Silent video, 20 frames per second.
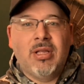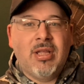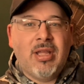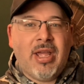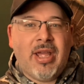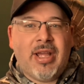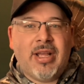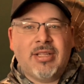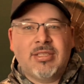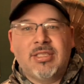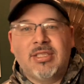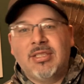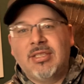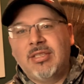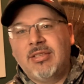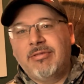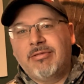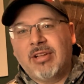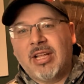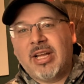as he
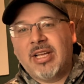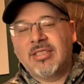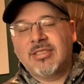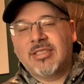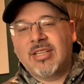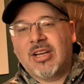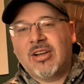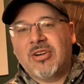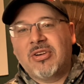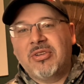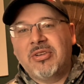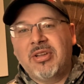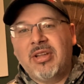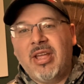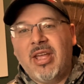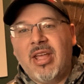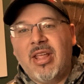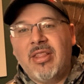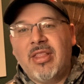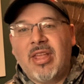flies down,
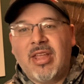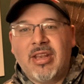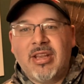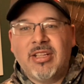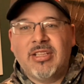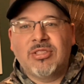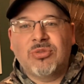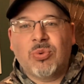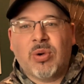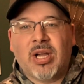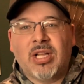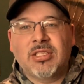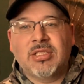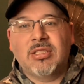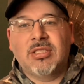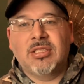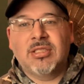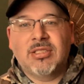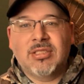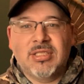and then he's
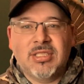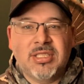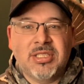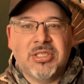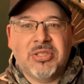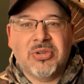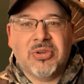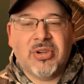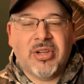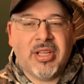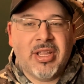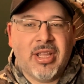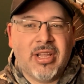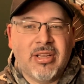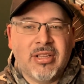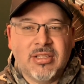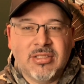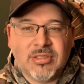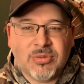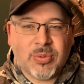watching this decoy and
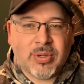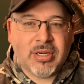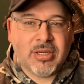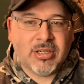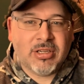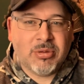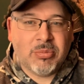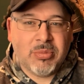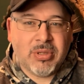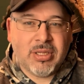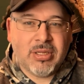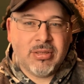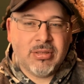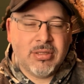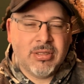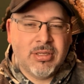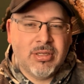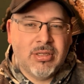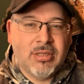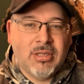doesn't want to come
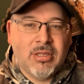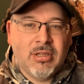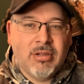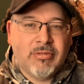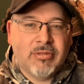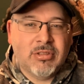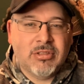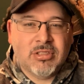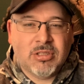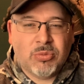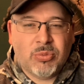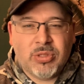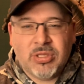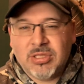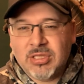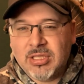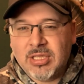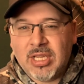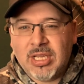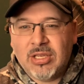in. For some
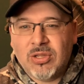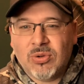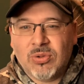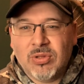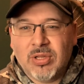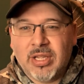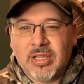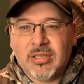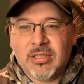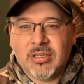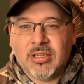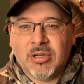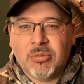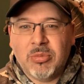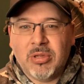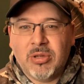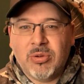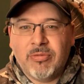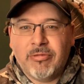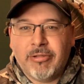reason, they don't like to come
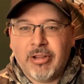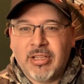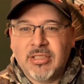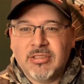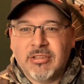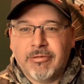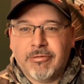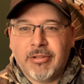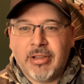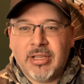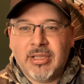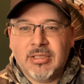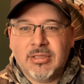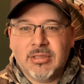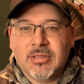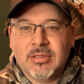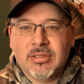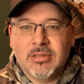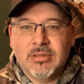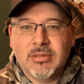in face to face,
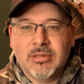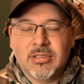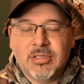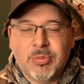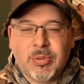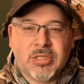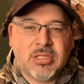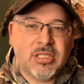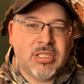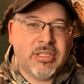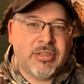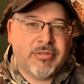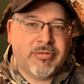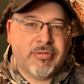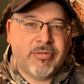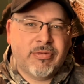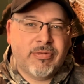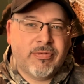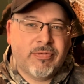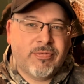especially if
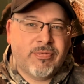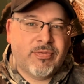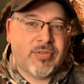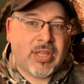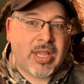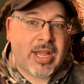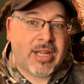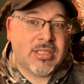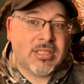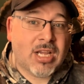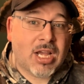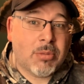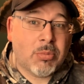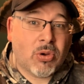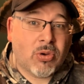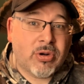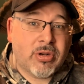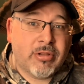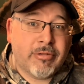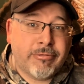that tom
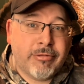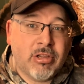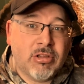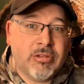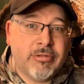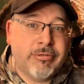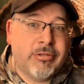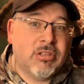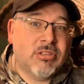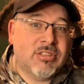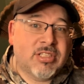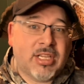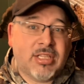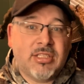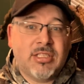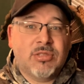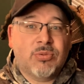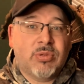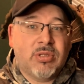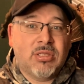out in the field feels that
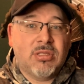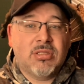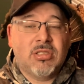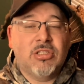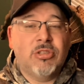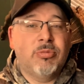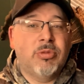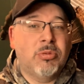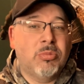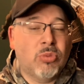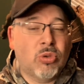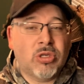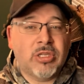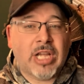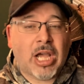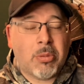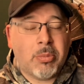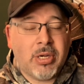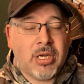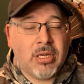this one is a little bit more
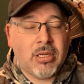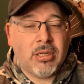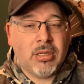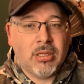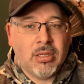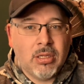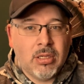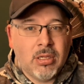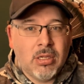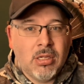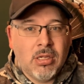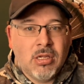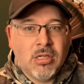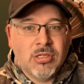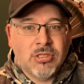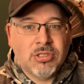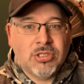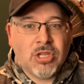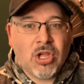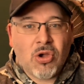dominant.
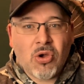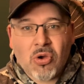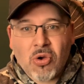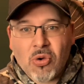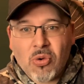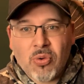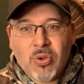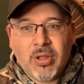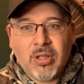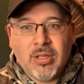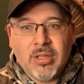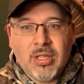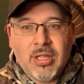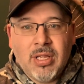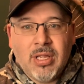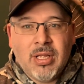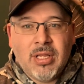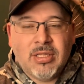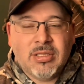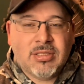So
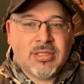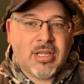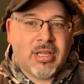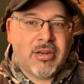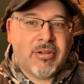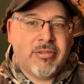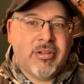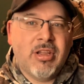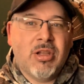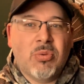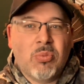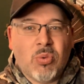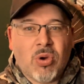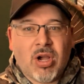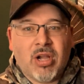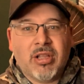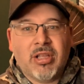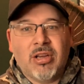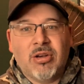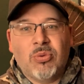instead of him
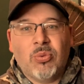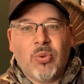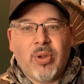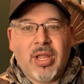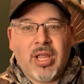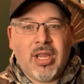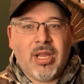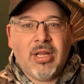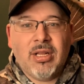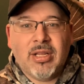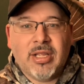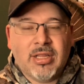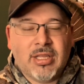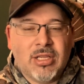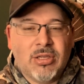walking away like they